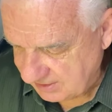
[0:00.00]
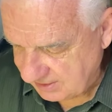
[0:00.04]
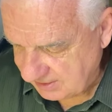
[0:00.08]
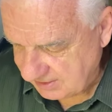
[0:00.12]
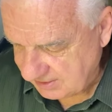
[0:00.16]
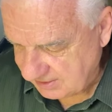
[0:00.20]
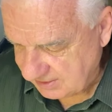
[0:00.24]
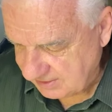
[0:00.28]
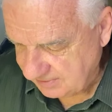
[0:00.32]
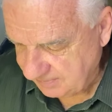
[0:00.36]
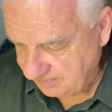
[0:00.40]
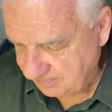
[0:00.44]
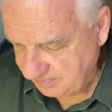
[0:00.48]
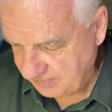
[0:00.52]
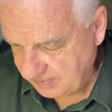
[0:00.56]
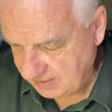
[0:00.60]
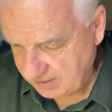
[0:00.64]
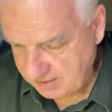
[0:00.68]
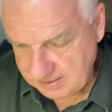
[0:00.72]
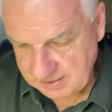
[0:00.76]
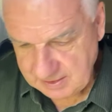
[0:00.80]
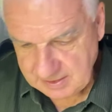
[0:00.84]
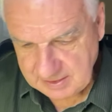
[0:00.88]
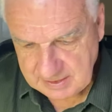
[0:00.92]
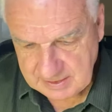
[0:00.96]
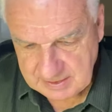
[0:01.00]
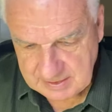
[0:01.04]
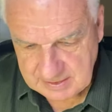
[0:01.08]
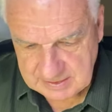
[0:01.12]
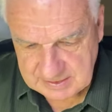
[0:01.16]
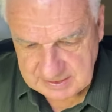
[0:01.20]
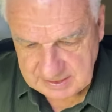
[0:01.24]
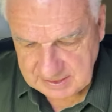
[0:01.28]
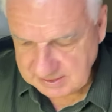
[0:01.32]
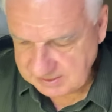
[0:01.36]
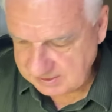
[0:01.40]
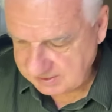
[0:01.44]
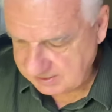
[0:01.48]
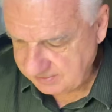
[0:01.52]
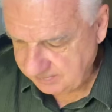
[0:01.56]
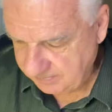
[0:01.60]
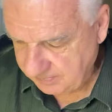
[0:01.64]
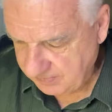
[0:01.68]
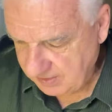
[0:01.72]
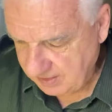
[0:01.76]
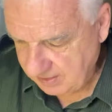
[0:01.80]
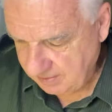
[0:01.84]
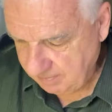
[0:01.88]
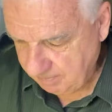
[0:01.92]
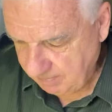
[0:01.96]
us. It says,
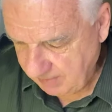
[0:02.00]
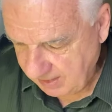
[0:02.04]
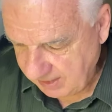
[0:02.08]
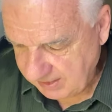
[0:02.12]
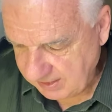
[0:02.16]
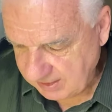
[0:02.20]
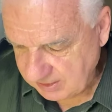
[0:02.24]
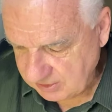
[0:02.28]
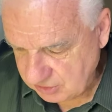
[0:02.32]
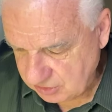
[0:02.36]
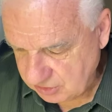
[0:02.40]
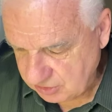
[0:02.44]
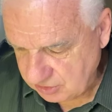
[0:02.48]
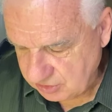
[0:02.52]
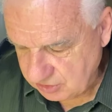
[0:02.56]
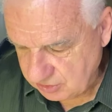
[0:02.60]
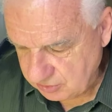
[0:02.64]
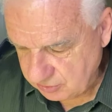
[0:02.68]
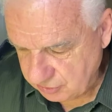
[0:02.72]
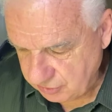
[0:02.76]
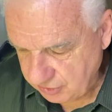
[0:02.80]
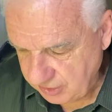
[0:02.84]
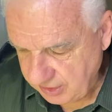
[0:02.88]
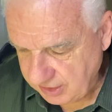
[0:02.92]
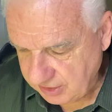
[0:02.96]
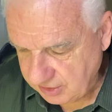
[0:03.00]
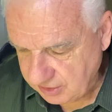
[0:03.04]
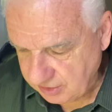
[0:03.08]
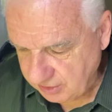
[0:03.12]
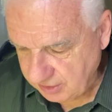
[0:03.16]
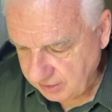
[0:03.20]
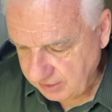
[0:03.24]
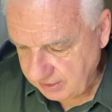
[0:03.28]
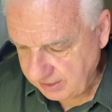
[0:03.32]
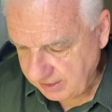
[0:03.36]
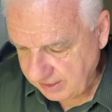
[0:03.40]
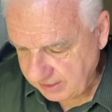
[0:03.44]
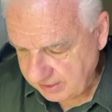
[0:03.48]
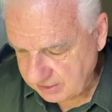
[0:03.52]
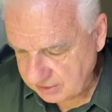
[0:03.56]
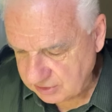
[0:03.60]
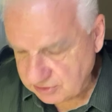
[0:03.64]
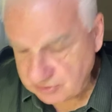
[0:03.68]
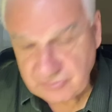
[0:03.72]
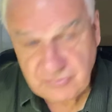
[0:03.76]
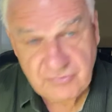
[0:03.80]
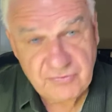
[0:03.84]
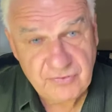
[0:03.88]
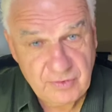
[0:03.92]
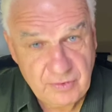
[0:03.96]
make a tree good and its
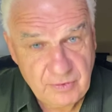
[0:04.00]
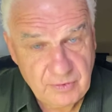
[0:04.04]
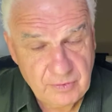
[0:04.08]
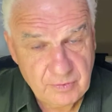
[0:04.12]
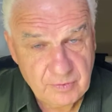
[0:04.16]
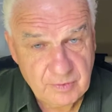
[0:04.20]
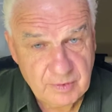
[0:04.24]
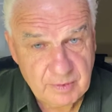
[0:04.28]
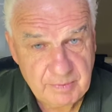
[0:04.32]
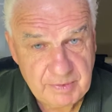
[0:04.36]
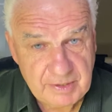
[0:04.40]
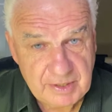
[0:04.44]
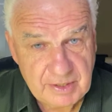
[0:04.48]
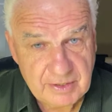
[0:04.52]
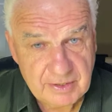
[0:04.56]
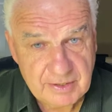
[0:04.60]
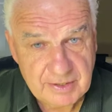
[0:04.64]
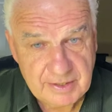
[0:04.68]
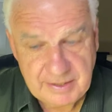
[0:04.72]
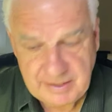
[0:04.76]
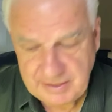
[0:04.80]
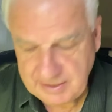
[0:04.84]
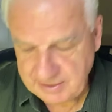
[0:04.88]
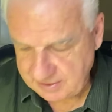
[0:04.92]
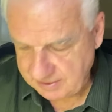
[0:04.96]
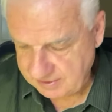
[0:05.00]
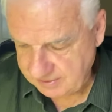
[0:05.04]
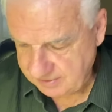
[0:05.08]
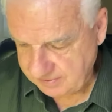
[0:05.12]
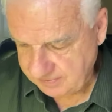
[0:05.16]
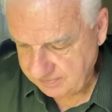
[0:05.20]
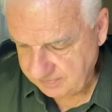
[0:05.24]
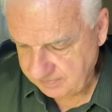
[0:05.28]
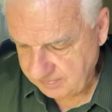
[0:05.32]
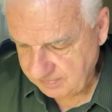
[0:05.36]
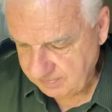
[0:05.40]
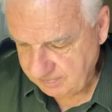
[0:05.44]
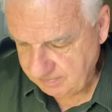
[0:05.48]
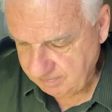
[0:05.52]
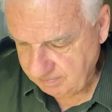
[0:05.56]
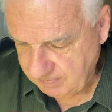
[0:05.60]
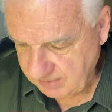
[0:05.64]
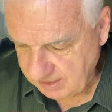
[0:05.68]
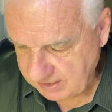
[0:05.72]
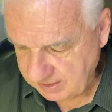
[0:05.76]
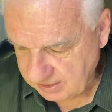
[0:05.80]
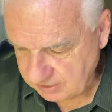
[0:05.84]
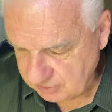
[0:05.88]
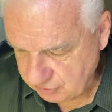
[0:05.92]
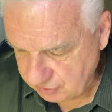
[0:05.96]
fruit will be good.
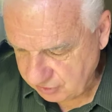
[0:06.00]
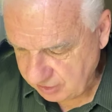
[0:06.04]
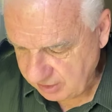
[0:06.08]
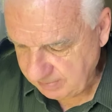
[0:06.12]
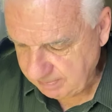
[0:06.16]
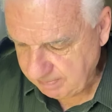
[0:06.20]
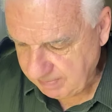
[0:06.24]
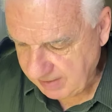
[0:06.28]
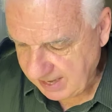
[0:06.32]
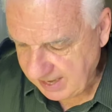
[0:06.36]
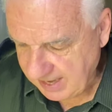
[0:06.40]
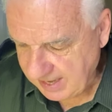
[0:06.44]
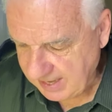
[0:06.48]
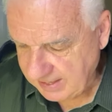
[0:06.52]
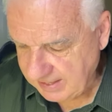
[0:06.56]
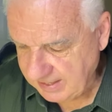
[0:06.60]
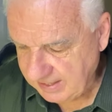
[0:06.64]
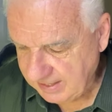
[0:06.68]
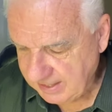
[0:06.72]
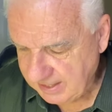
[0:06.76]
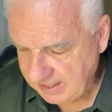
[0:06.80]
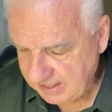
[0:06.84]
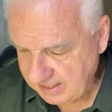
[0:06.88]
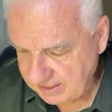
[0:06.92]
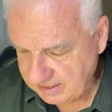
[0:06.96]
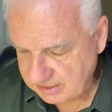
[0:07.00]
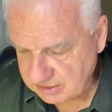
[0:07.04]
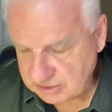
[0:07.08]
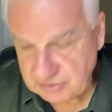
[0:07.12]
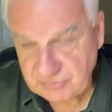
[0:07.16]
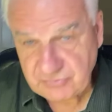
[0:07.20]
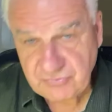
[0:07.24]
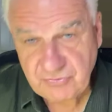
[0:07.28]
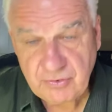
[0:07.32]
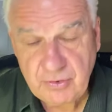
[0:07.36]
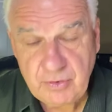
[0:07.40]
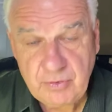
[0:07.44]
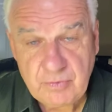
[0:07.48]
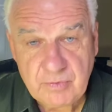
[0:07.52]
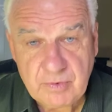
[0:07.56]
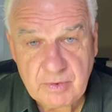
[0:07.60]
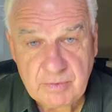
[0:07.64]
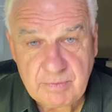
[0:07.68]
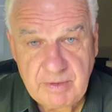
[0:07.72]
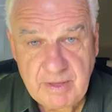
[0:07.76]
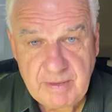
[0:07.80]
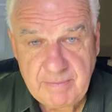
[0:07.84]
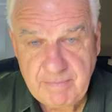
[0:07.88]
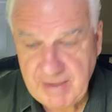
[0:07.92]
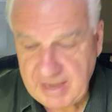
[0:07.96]
Make a tree bad and its fruit will
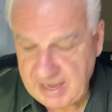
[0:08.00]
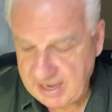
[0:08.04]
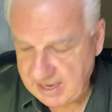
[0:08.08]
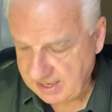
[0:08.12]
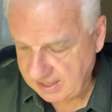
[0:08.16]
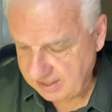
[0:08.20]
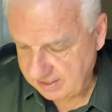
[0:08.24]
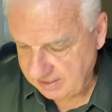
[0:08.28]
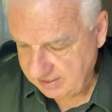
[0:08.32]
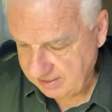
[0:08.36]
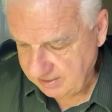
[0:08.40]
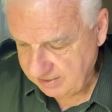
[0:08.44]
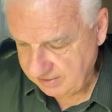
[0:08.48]
be bad.